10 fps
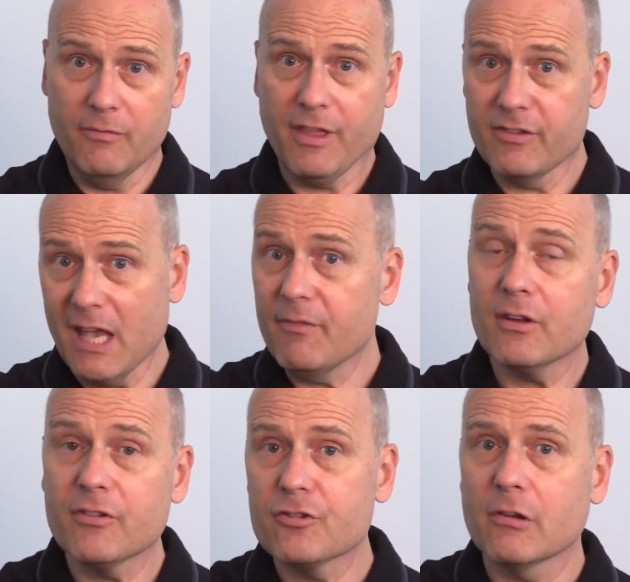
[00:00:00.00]
there's
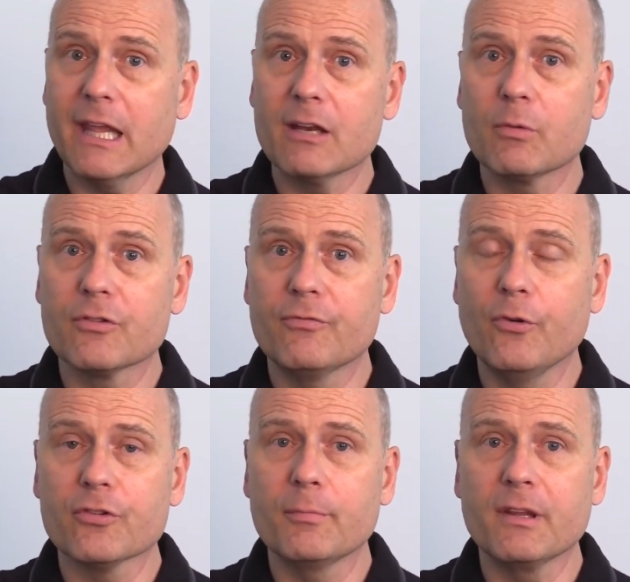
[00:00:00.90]
evidence that your land was
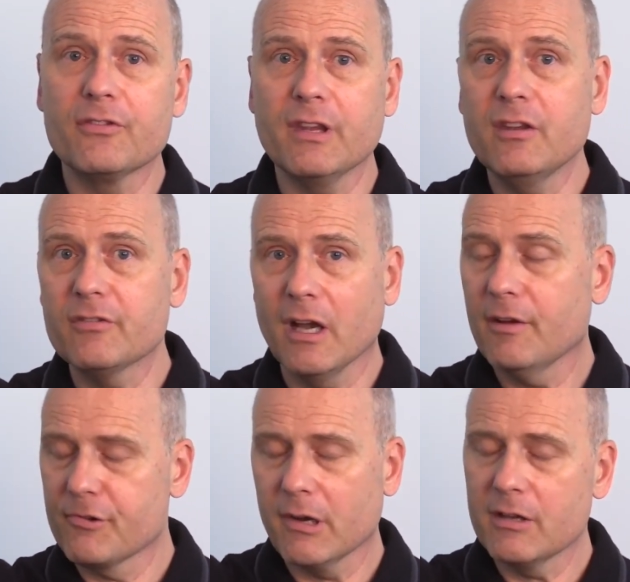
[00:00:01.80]
forcibly seized
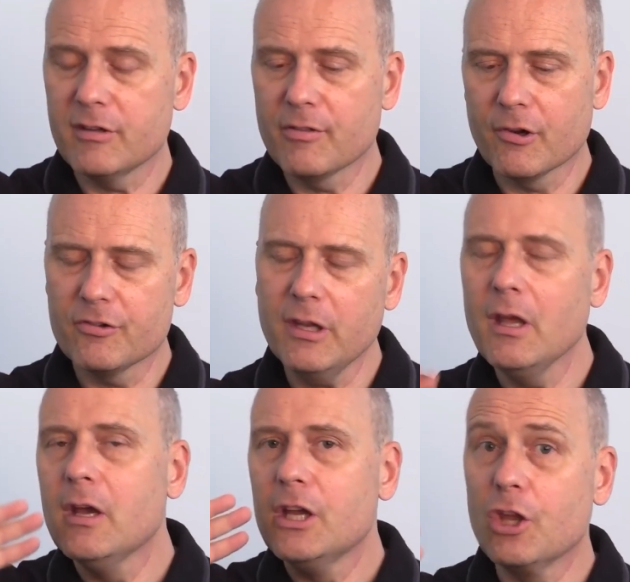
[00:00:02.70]
after 1913,
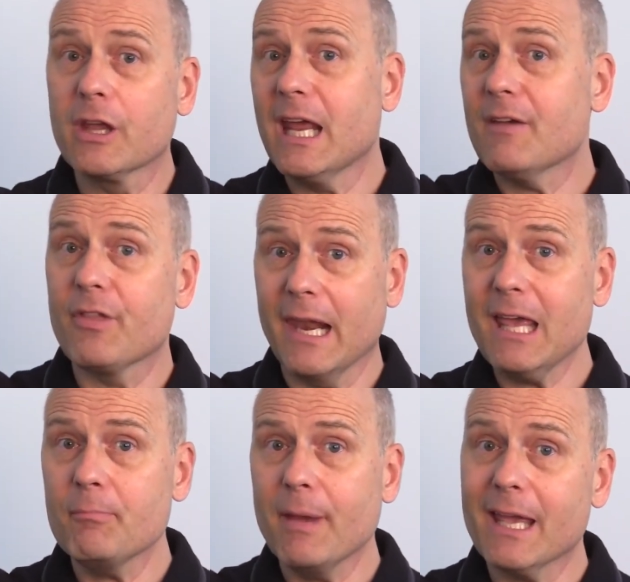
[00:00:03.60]
you can have the
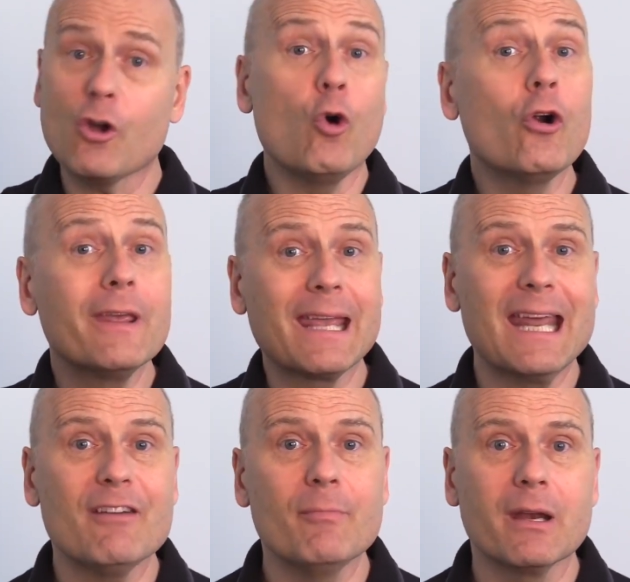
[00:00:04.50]
land back or you can
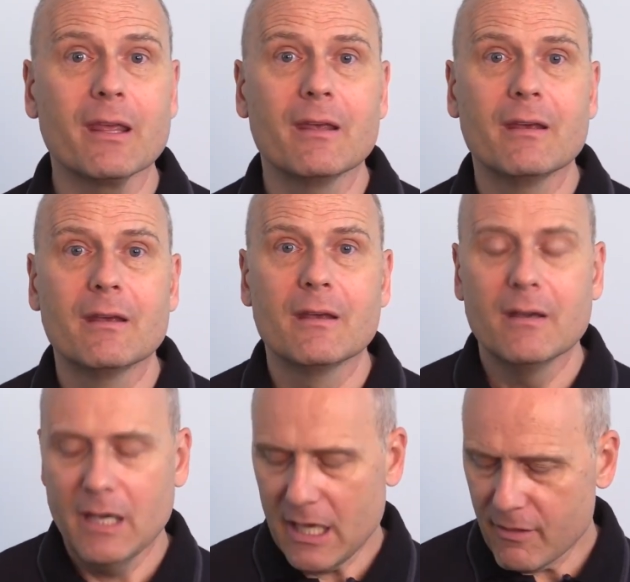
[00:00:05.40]
have money.
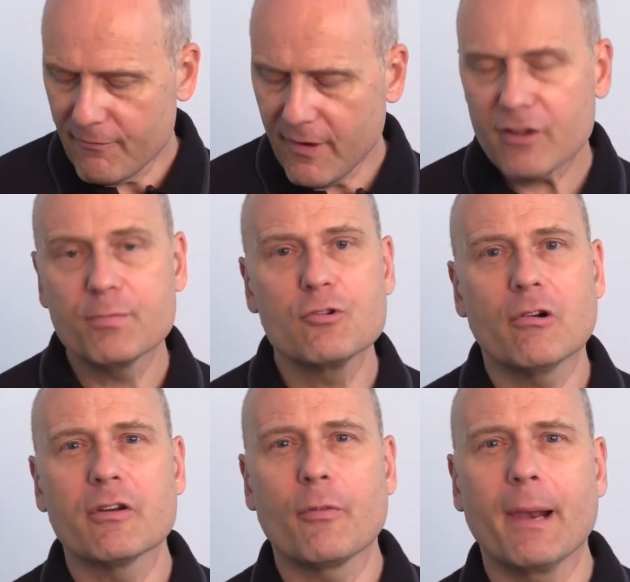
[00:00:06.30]
And the vast
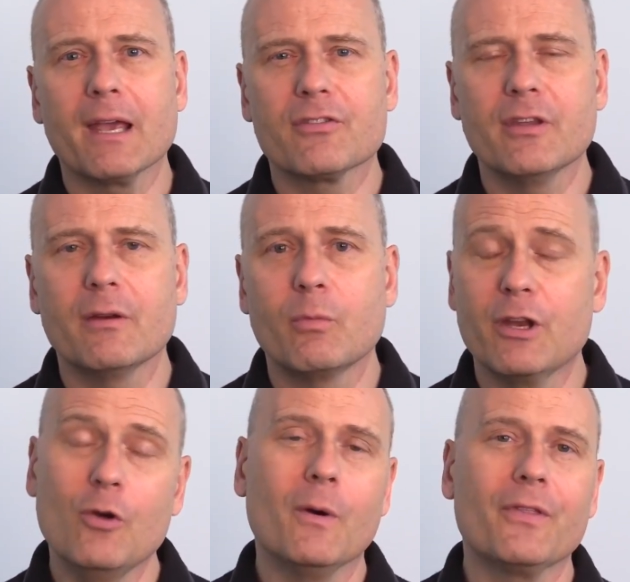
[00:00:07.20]
majority of the blacks said, we
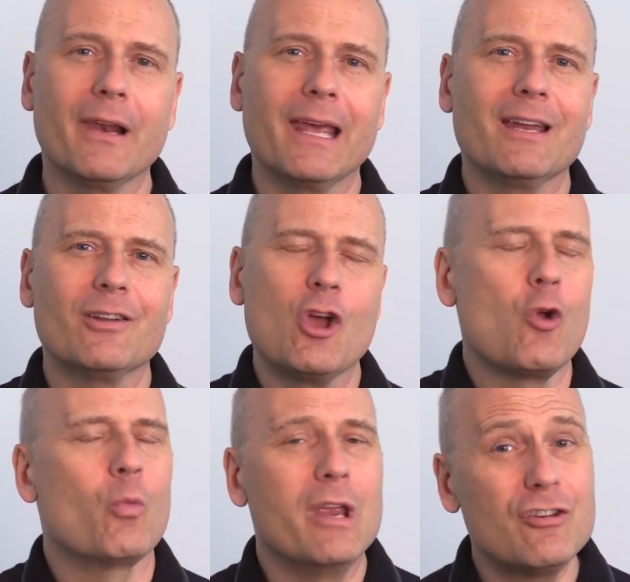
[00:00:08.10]
don't want the land,
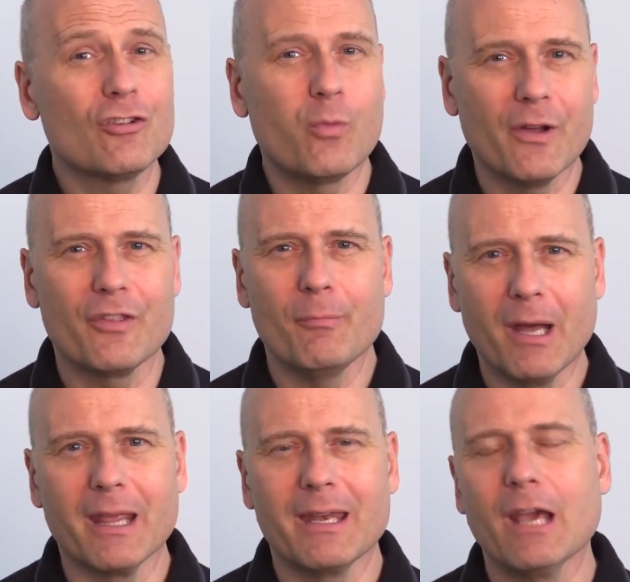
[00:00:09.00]
we just want the
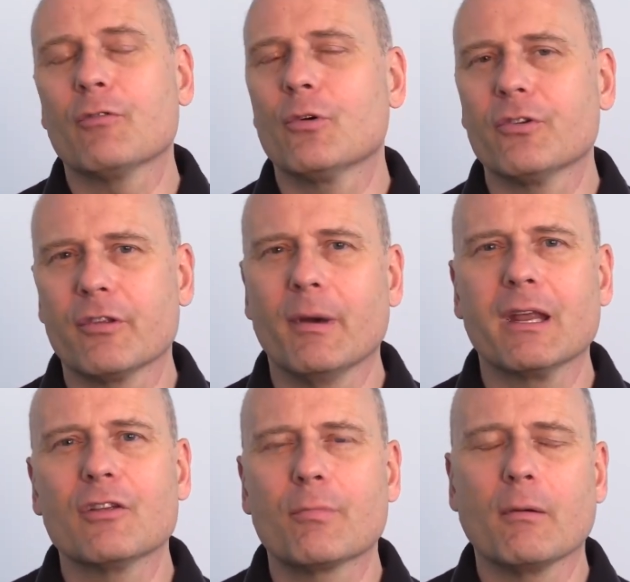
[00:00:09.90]
money. Now, of course, the
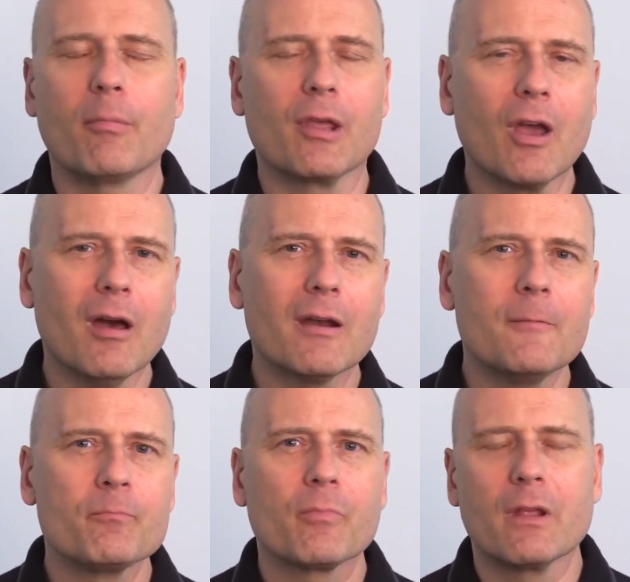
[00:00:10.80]
money is probably gone,
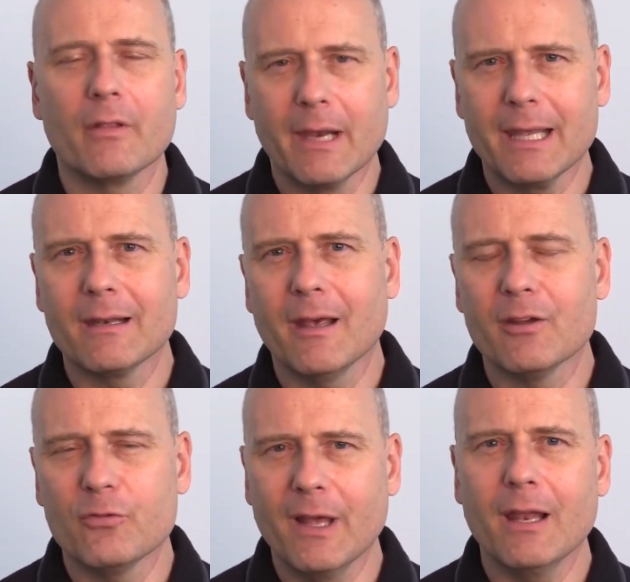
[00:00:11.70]
the land
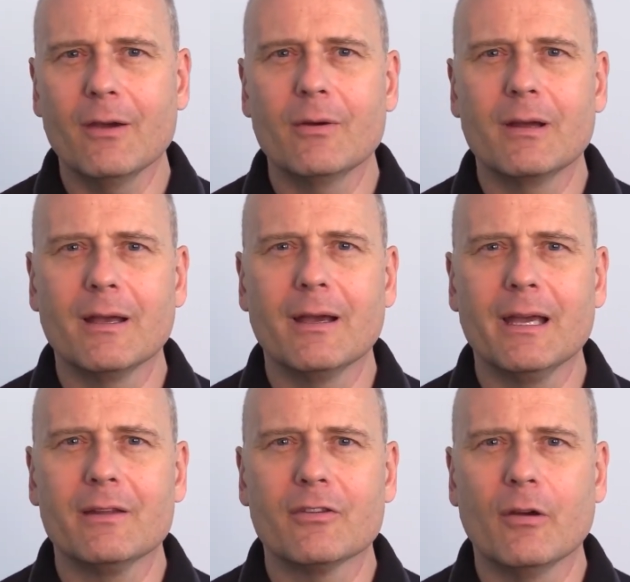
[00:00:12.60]
lies fallow,
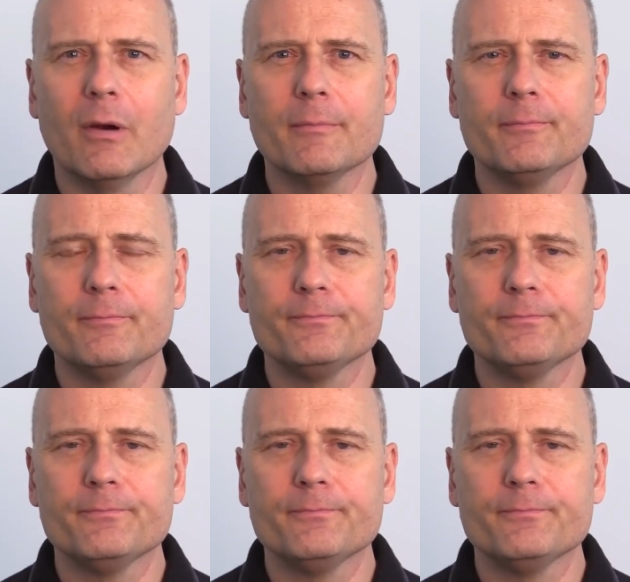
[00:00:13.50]
and so on.